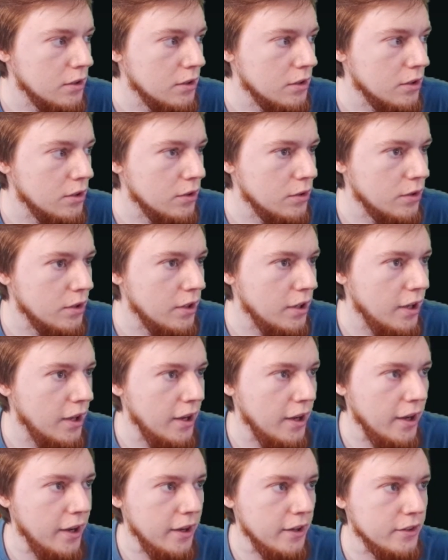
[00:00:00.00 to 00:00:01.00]

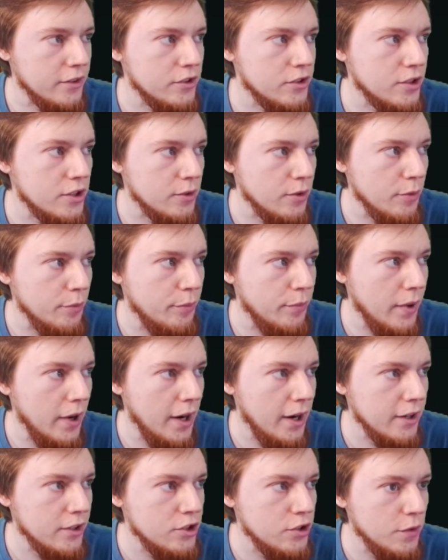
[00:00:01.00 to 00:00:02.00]
Okay, so we're
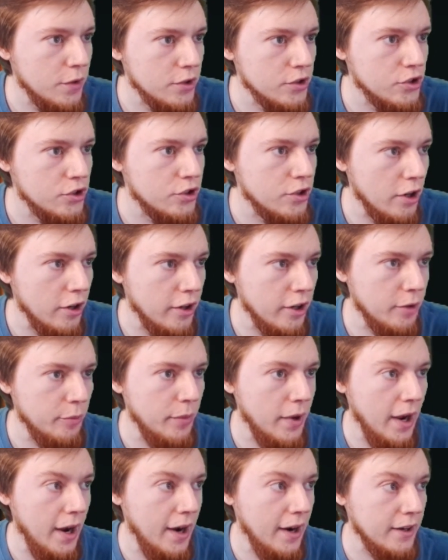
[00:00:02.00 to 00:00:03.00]
back to our starting
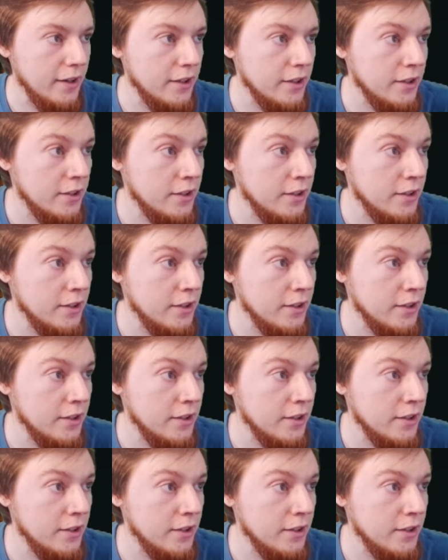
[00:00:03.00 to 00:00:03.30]
pack.